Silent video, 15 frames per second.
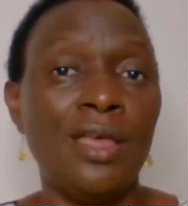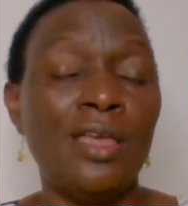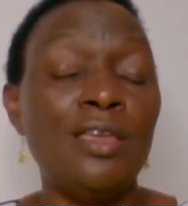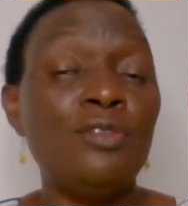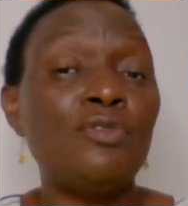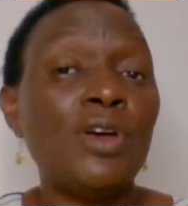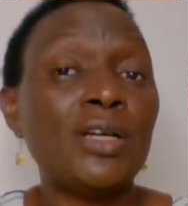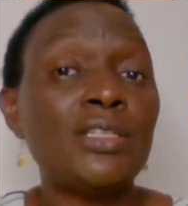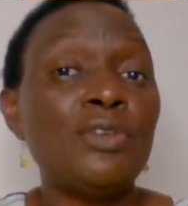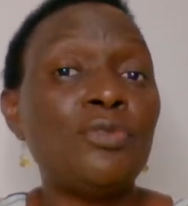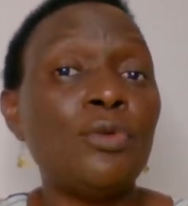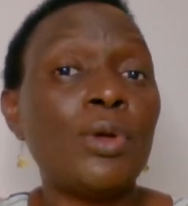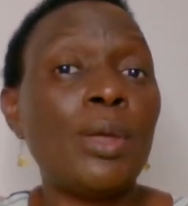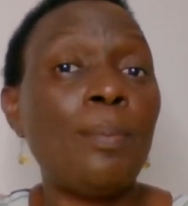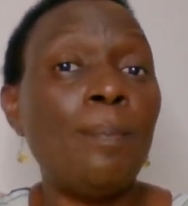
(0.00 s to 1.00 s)
In fact, if
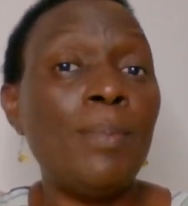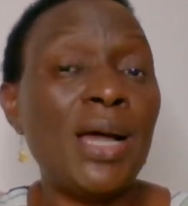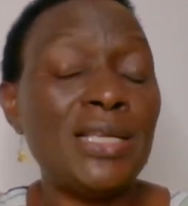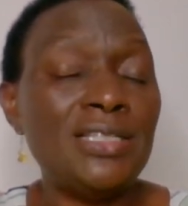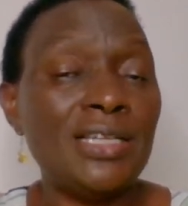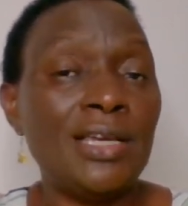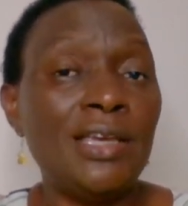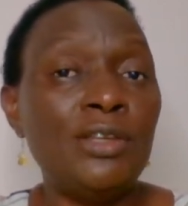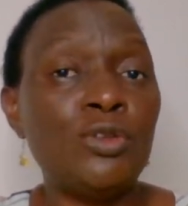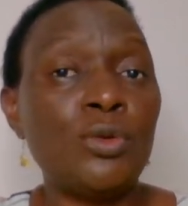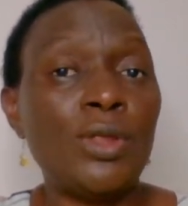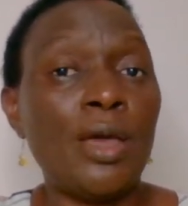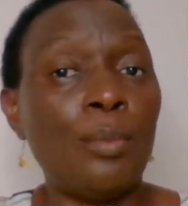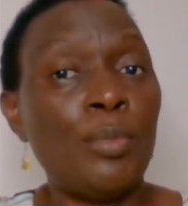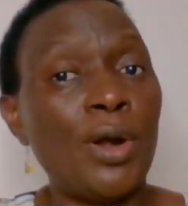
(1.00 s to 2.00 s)
you keep barging into
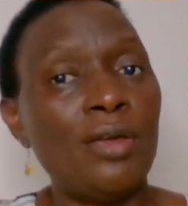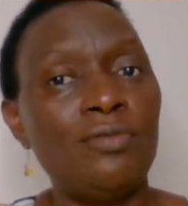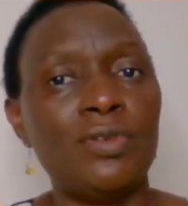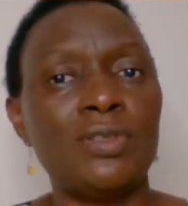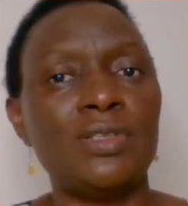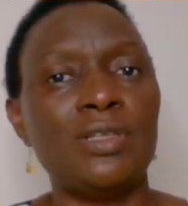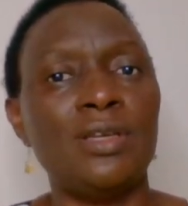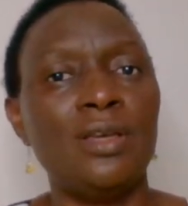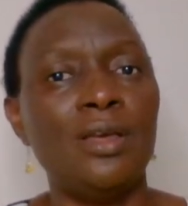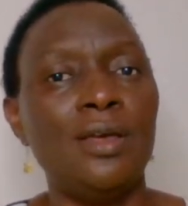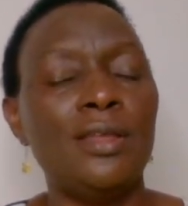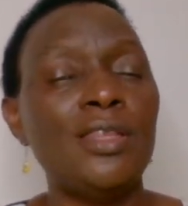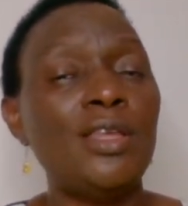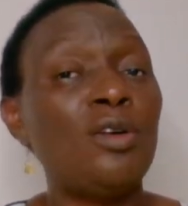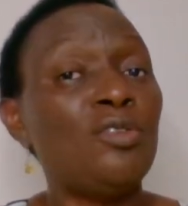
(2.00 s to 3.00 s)
their privacy,
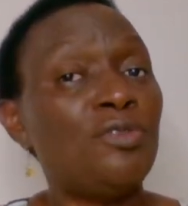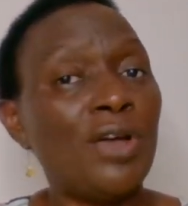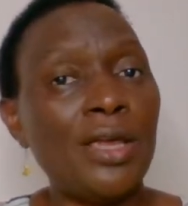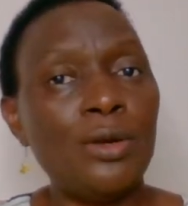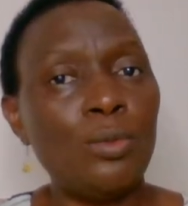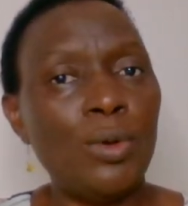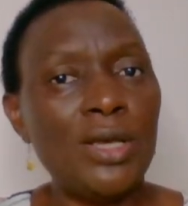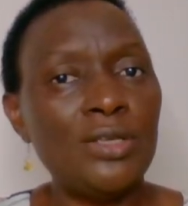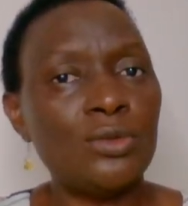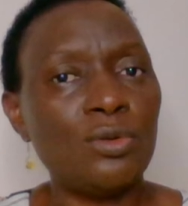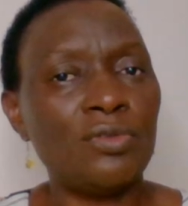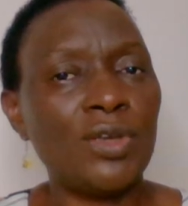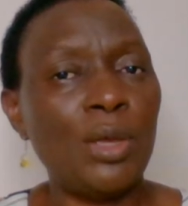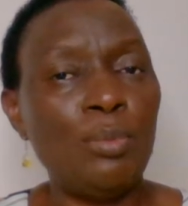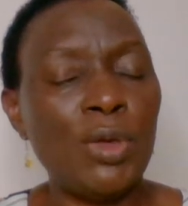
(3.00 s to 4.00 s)
they will find ways
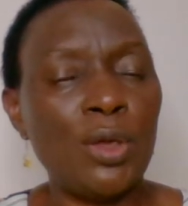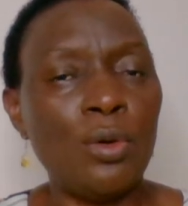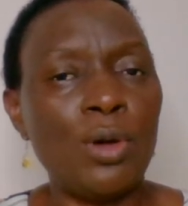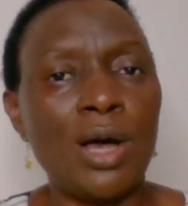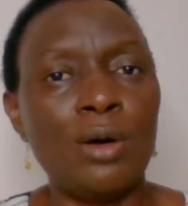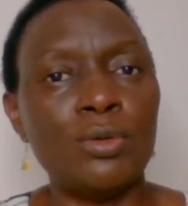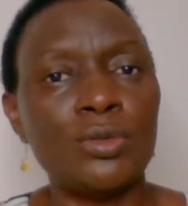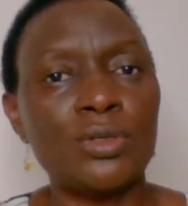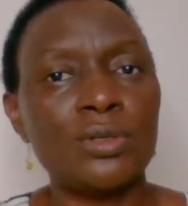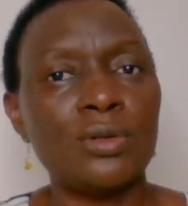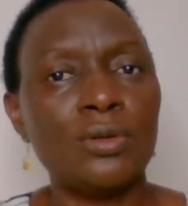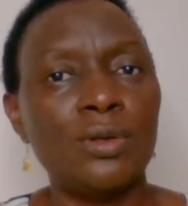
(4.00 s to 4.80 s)
of keeping you out.